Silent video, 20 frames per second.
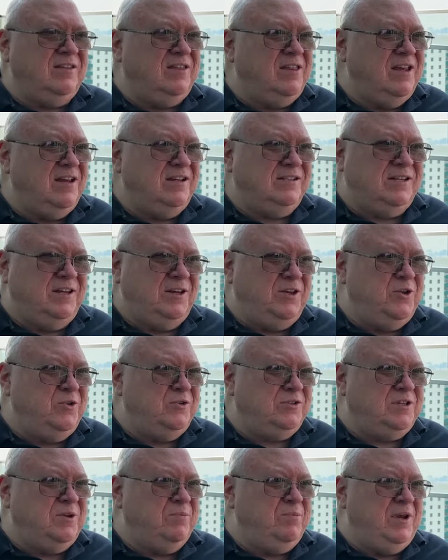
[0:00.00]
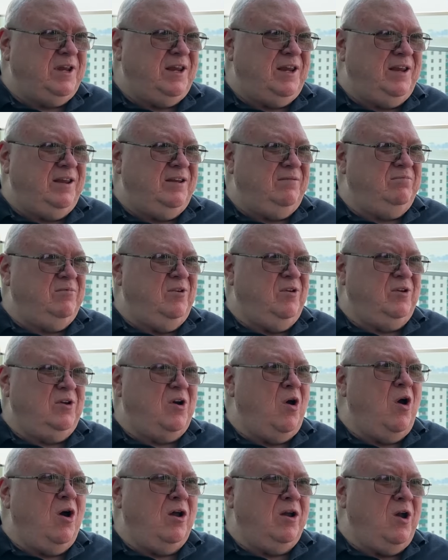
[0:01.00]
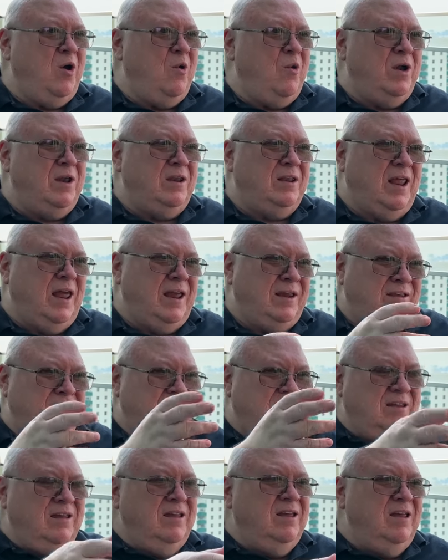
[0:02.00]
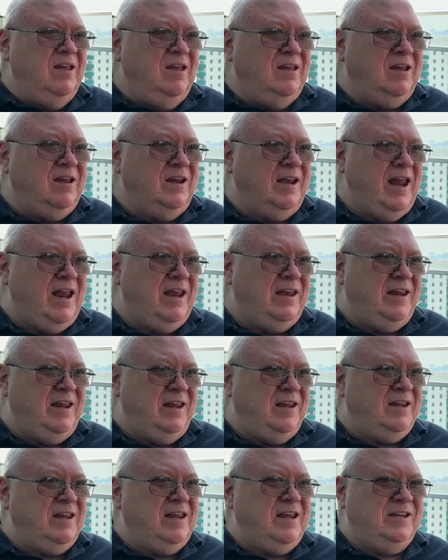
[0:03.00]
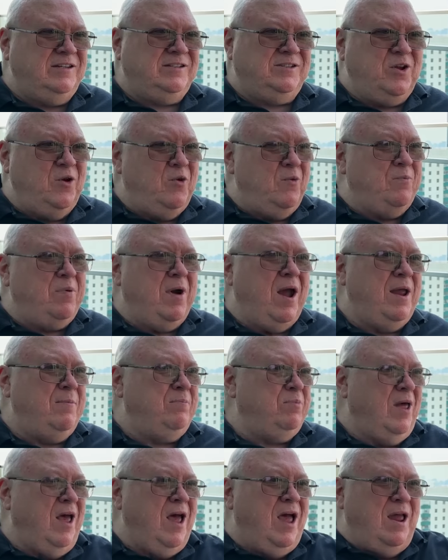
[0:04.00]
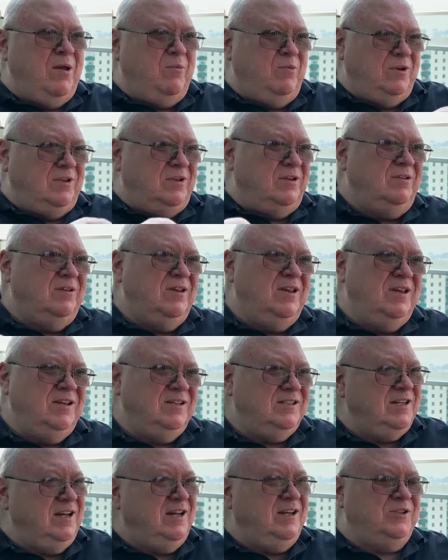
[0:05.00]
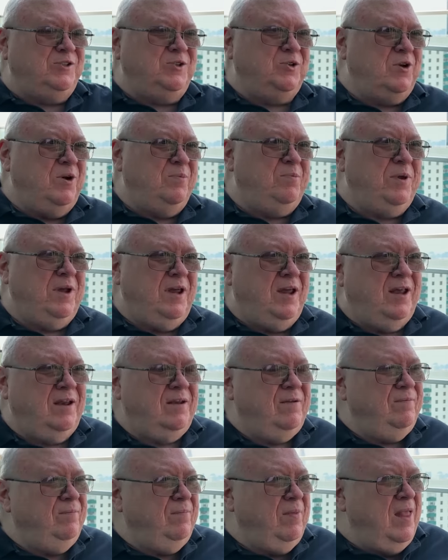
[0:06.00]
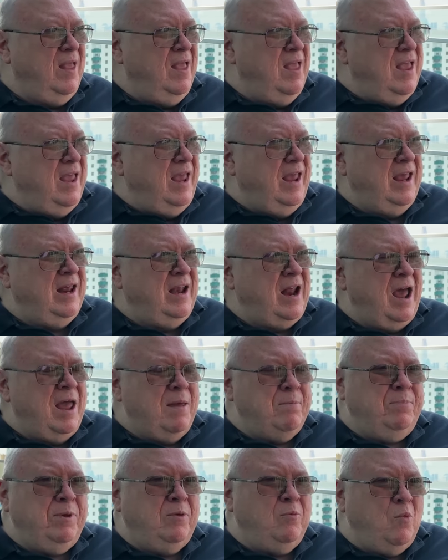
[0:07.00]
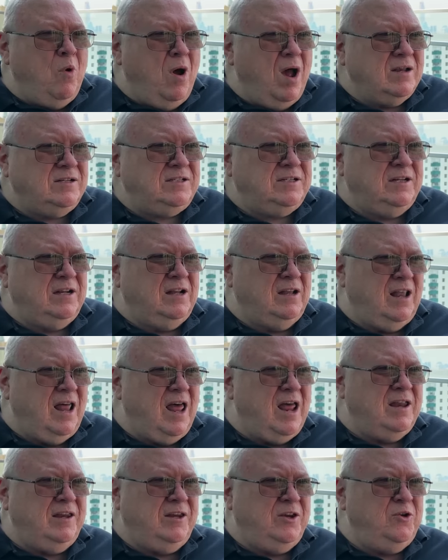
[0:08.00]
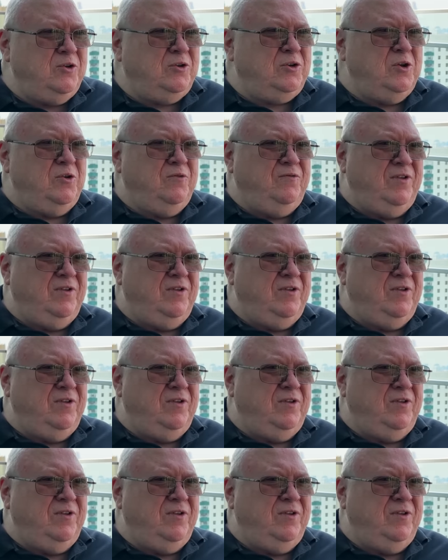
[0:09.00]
things that used to be ongoing, like the Canadian Keystone Pipeline with signature of Penn. And I've been watching a lot of YouTube